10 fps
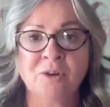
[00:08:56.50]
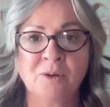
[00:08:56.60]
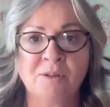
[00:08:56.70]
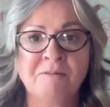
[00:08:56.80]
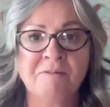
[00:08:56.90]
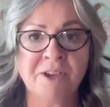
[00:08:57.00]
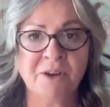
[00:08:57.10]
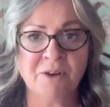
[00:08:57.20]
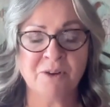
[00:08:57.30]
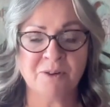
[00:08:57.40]
or the
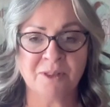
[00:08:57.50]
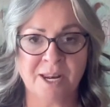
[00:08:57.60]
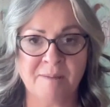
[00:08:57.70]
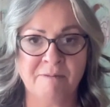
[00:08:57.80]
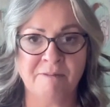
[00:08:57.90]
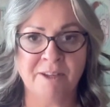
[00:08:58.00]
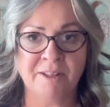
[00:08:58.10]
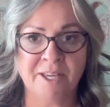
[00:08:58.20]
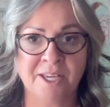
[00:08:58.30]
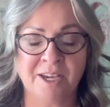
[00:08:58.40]
fear that I'm
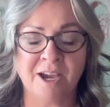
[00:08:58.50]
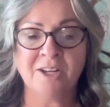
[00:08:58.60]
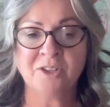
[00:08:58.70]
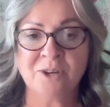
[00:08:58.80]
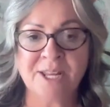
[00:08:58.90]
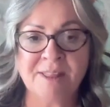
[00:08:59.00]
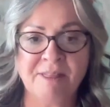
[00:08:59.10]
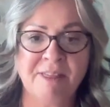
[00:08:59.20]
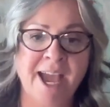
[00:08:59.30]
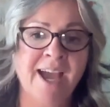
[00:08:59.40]
feeling,
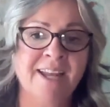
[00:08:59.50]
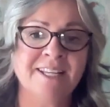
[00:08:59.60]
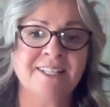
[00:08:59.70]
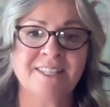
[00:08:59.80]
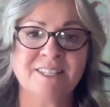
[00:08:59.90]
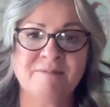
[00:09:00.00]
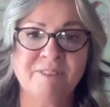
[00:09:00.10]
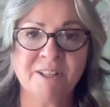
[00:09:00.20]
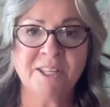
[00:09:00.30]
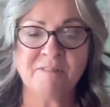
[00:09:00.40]
underneath that is this
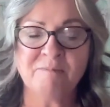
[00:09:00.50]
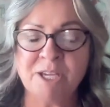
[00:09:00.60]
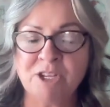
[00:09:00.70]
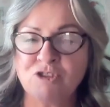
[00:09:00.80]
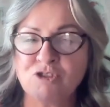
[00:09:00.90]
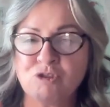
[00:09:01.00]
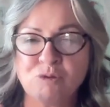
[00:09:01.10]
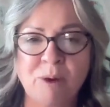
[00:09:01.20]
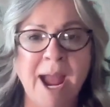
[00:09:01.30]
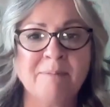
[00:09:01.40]
feeling of being
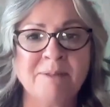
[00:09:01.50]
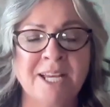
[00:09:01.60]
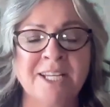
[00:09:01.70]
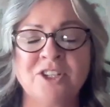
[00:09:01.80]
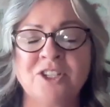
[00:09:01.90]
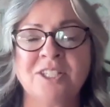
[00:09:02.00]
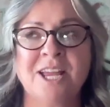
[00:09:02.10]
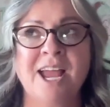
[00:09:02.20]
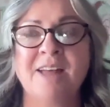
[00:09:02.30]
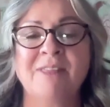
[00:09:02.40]
trapped, and just
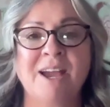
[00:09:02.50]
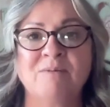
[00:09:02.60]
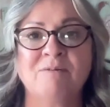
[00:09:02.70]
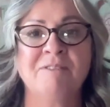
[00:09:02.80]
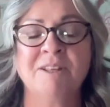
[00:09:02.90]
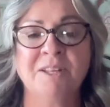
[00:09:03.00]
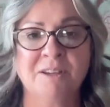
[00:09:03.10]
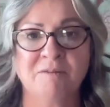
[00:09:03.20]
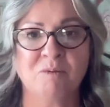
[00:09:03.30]
that feeling of